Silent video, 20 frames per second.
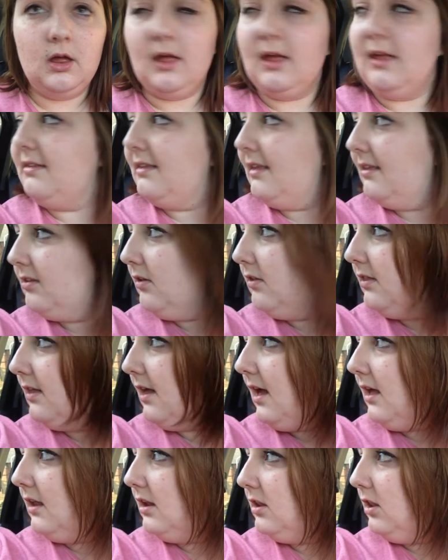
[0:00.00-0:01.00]
It says on
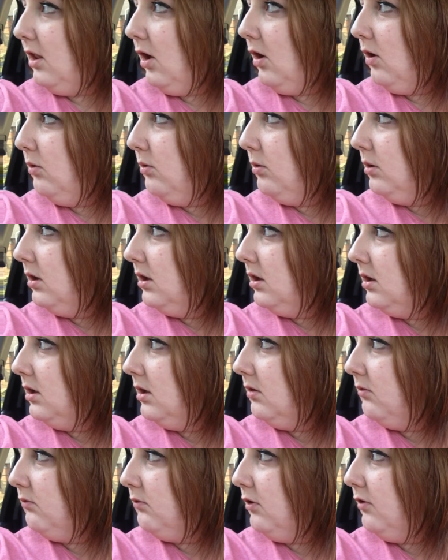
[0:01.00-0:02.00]
there, no
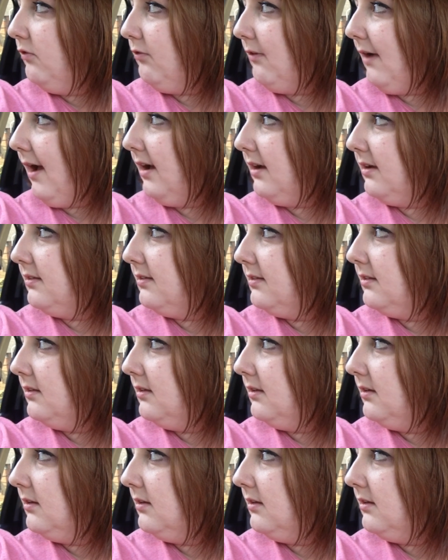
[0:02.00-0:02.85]
roof racks.